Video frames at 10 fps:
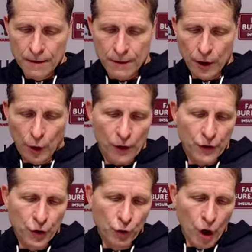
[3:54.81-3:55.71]
You know, our
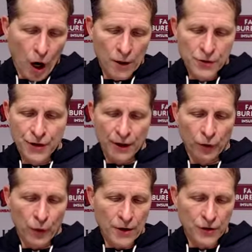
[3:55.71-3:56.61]
two guards did a
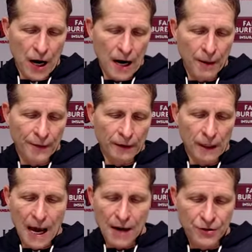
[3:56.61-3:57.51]
great job on the
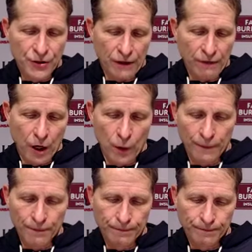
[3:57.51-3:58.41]
glass,
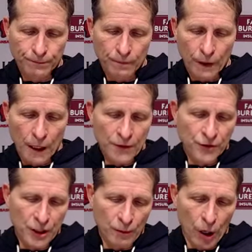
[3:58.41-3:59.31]
Devo and
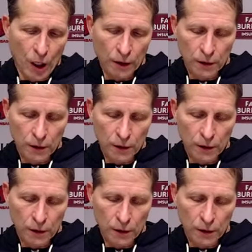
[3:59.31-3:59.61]
T-Mark.